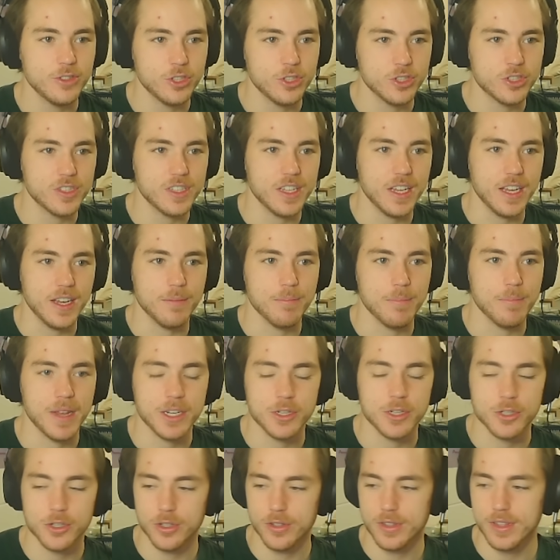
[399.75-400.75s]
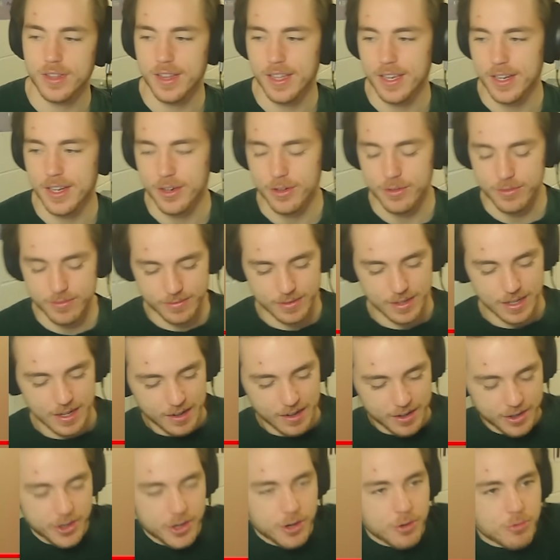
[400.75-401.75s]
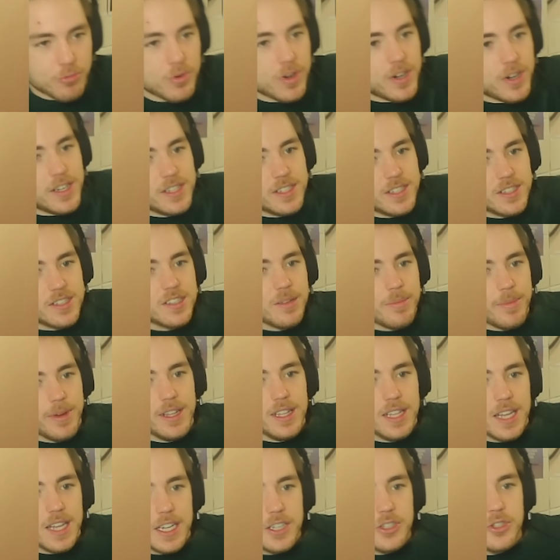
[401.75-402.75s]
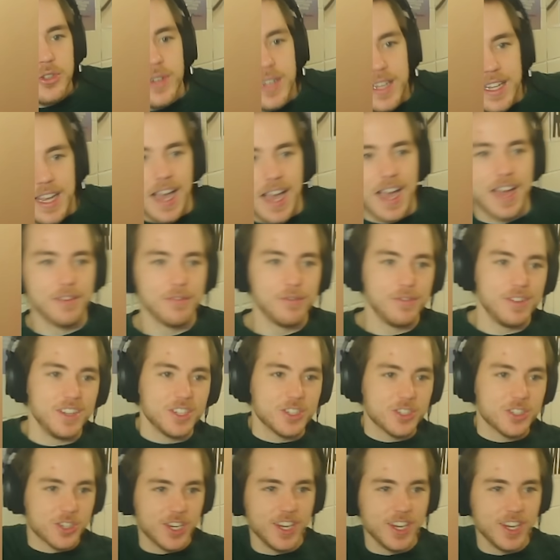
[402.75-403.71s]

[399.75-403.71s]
Just yeah, make sure that they don't you don't run into some electric catfish.